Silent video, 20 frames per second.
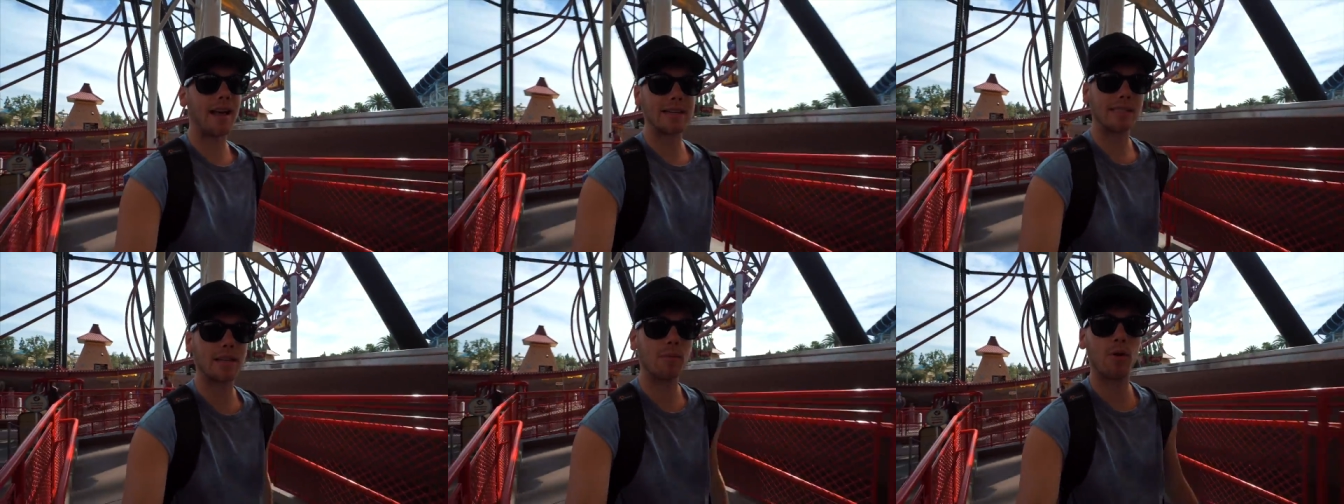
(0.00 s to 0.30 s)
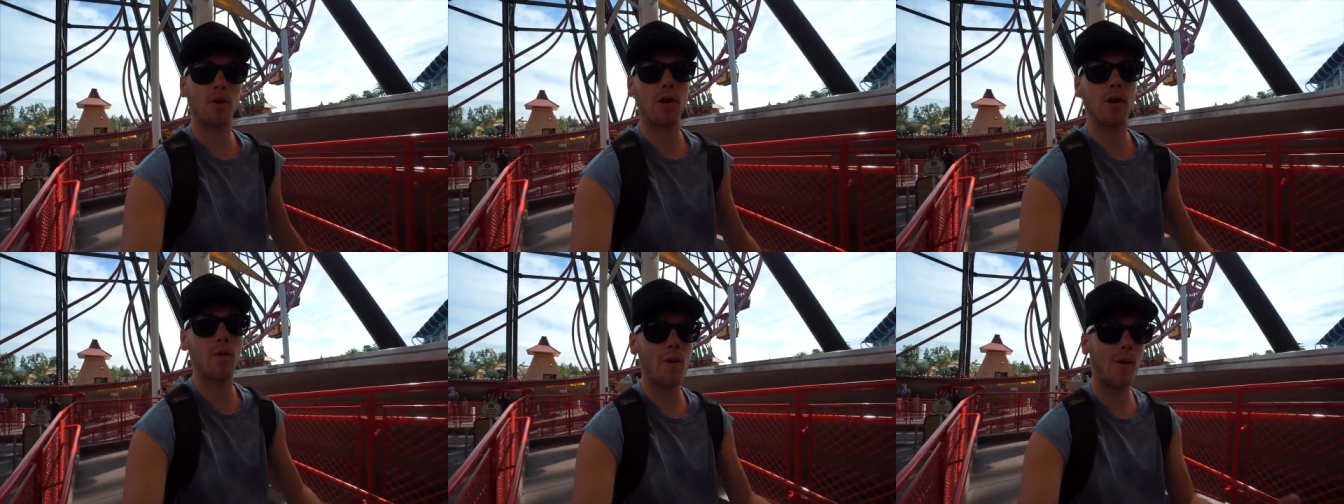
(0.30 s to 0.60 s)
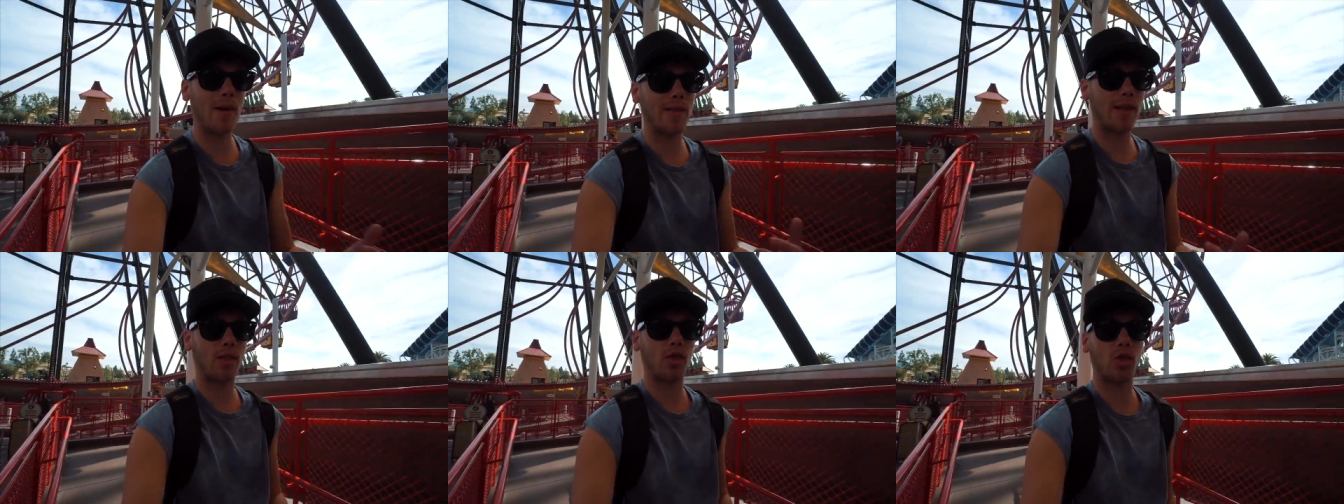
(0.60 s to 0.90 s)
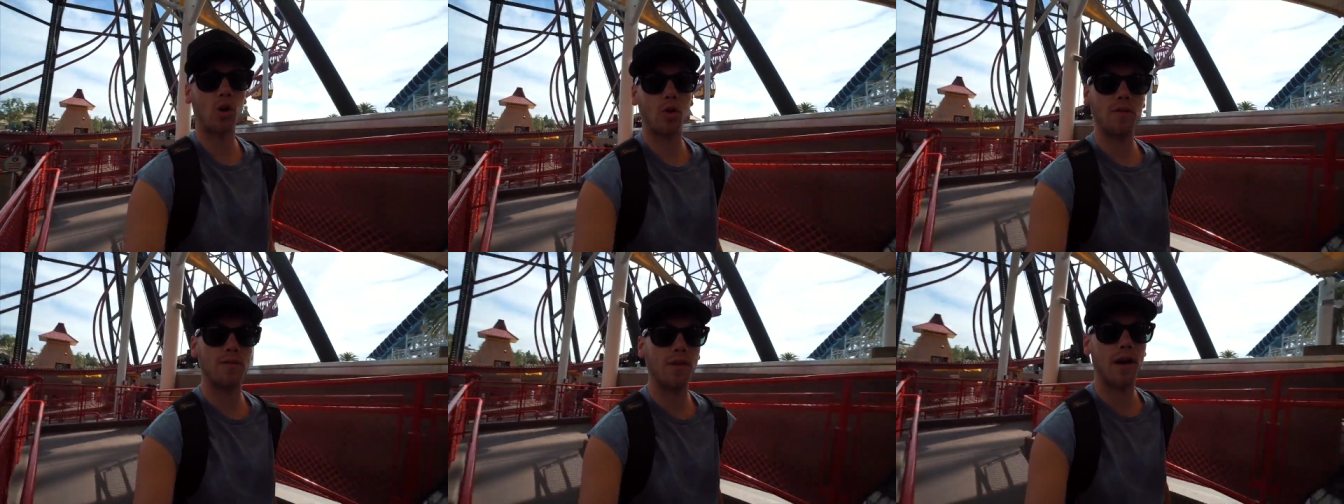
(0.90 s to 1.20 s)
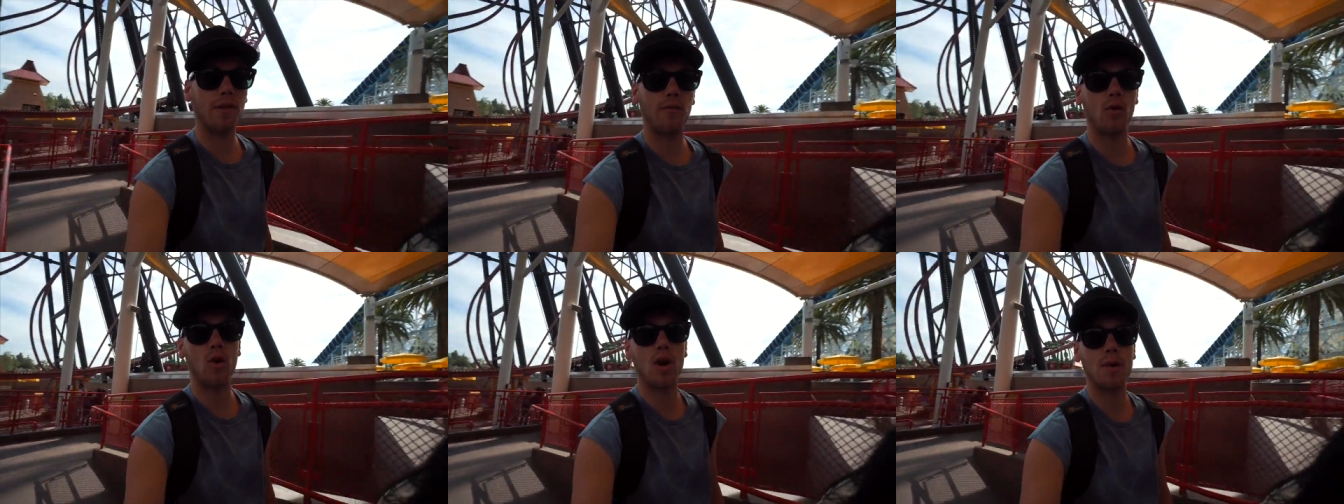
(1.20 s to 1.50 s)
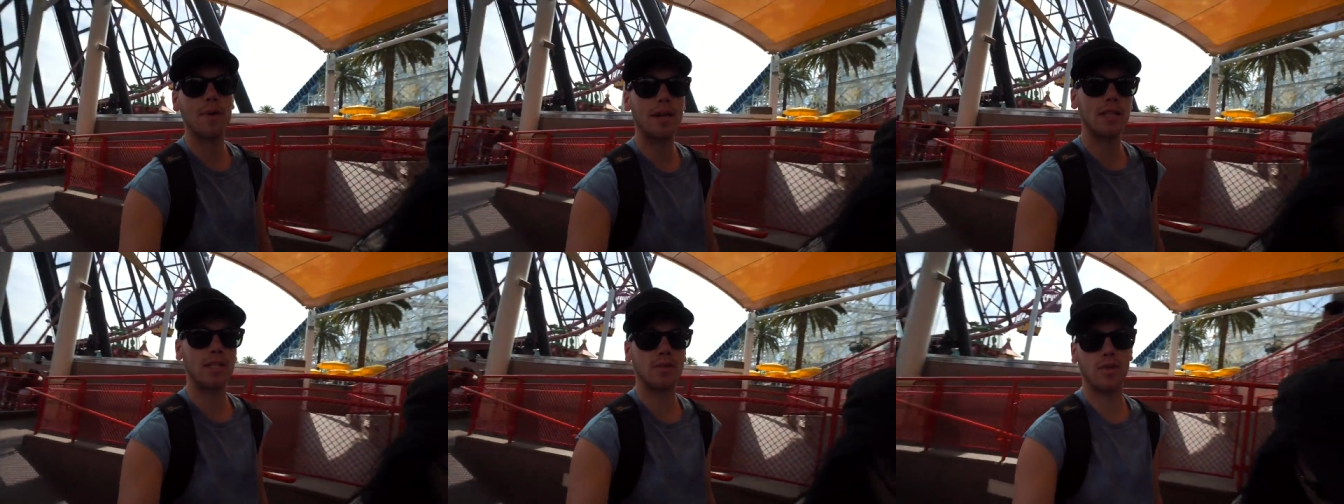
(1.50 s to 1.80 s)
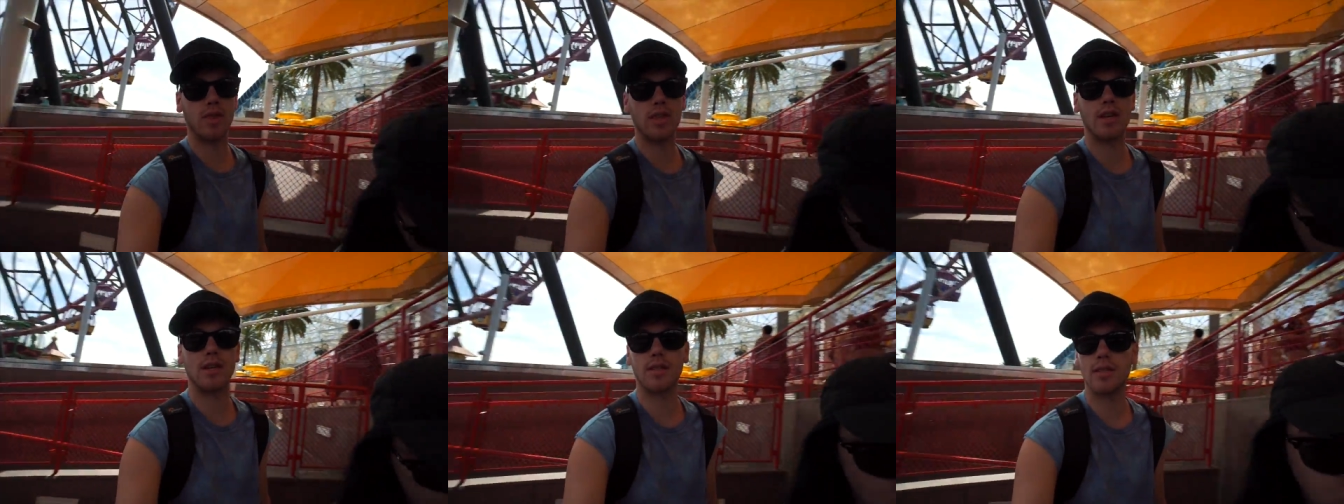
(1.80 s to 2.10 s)
Last time we were here, we waited like 35, 40 minutes
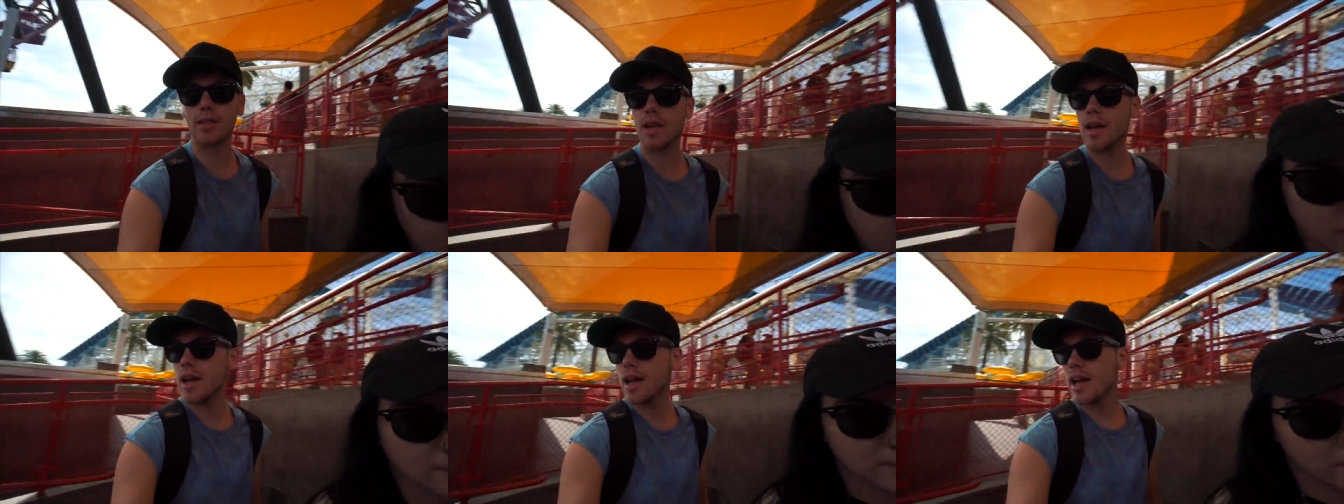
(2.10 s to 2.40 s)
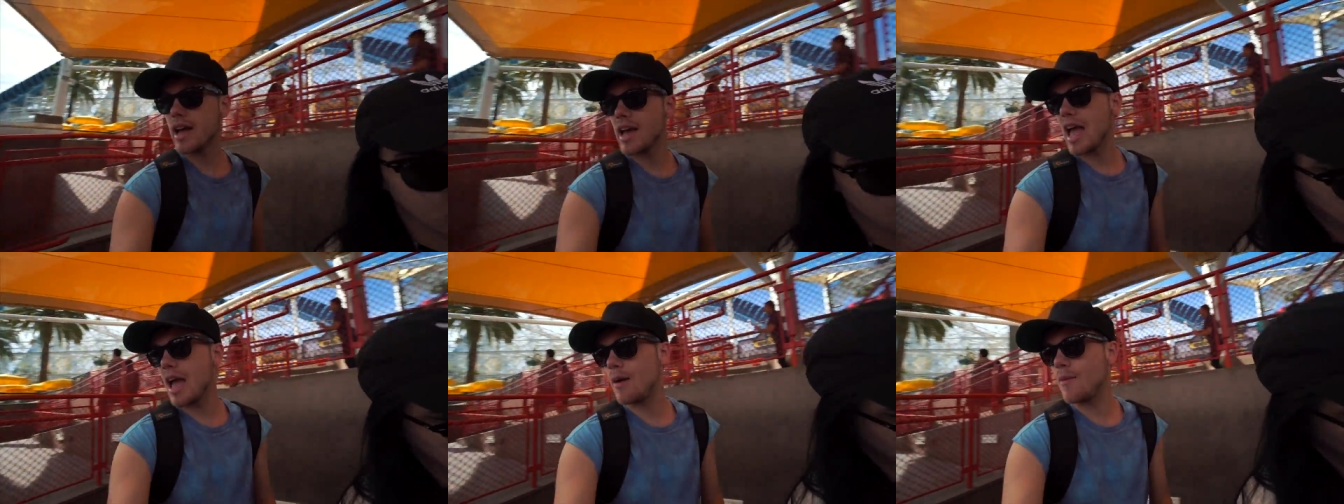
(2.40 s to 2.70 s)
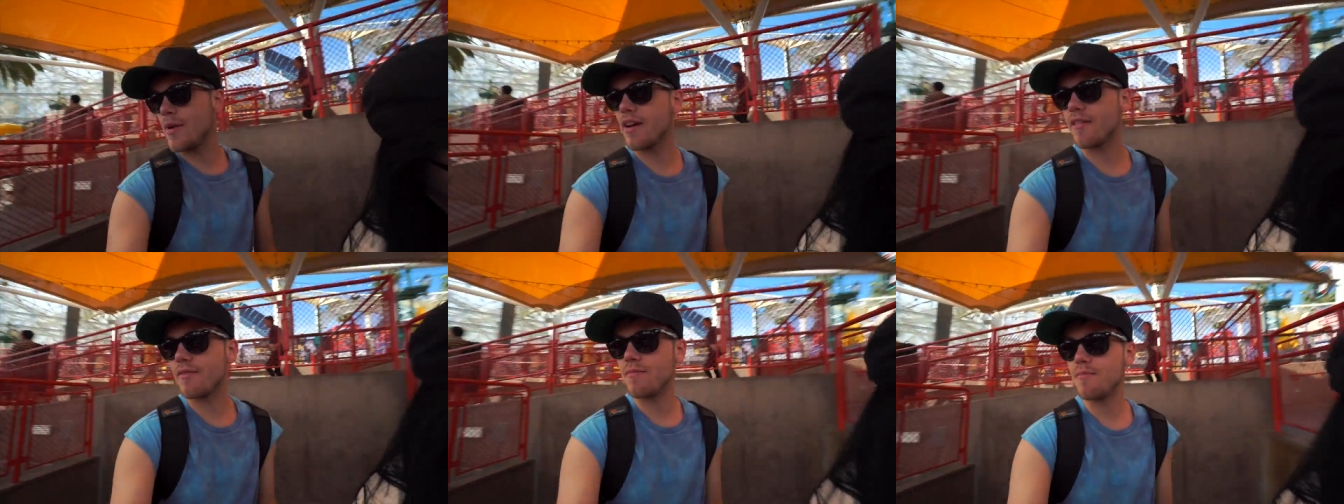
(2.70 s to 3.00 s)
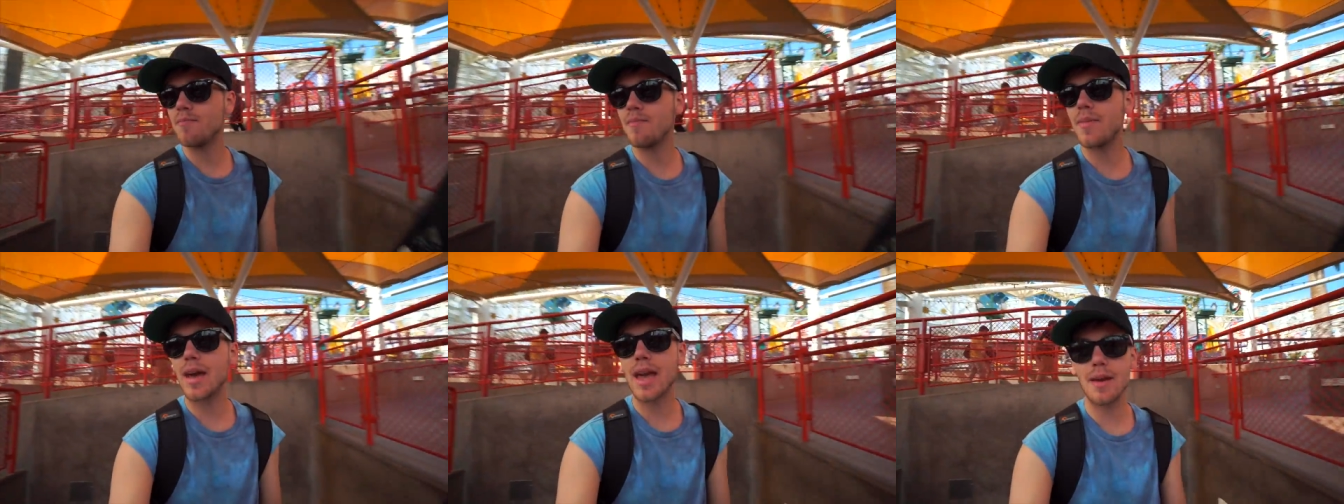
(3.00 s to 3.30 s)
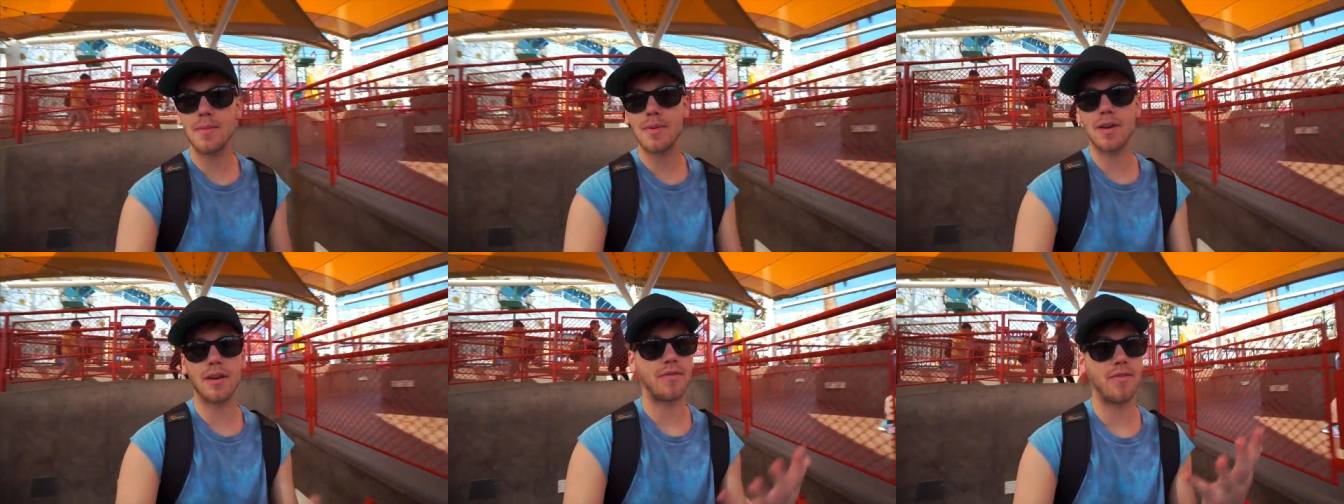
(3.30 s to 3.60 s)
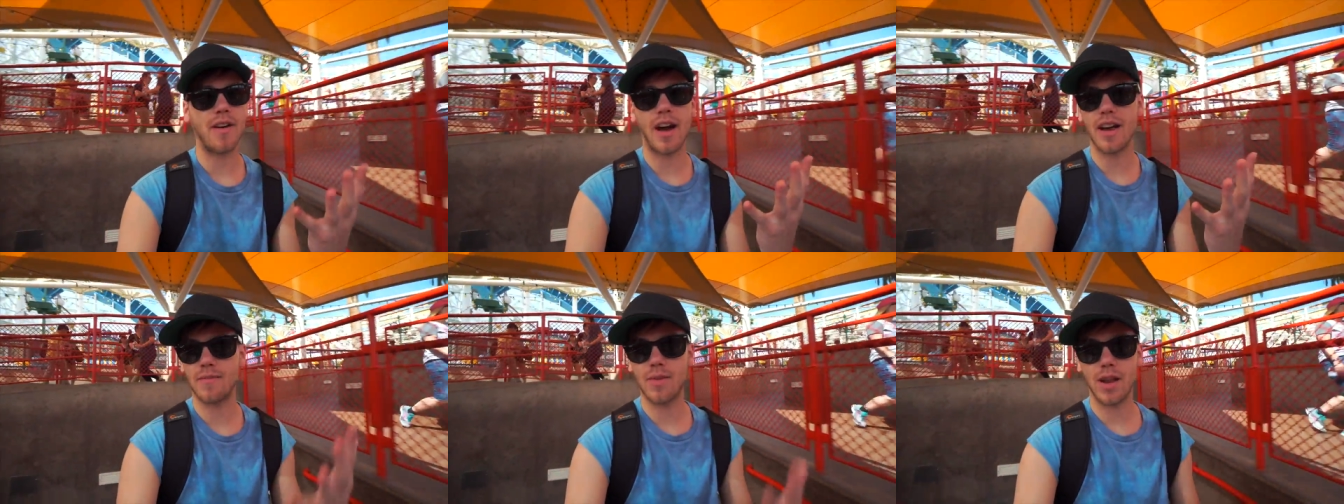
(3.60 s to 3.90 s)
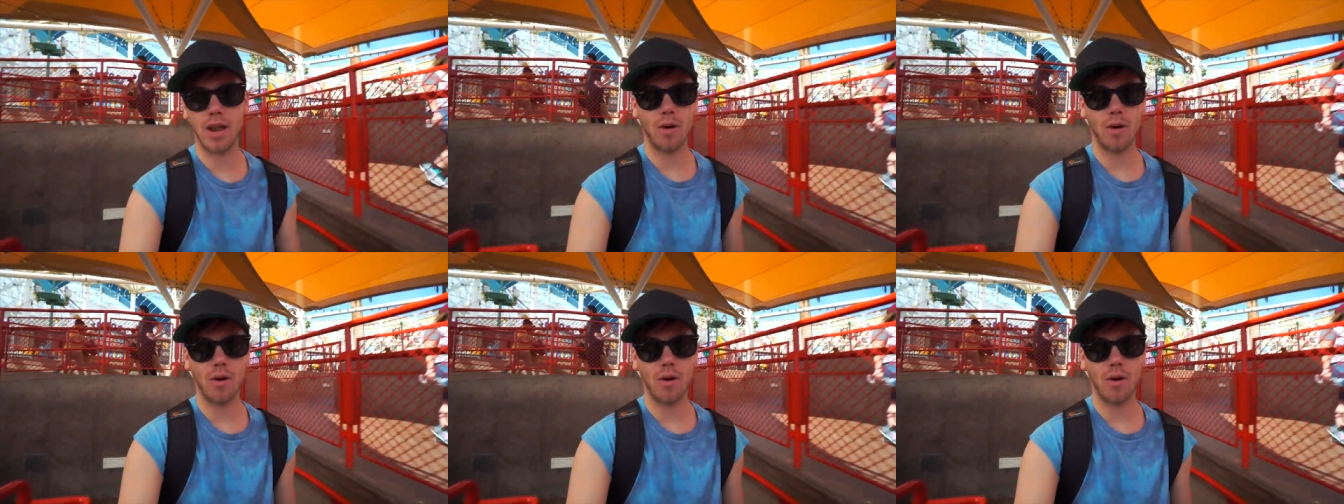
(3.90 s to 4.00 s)
for this, and we have maybe a five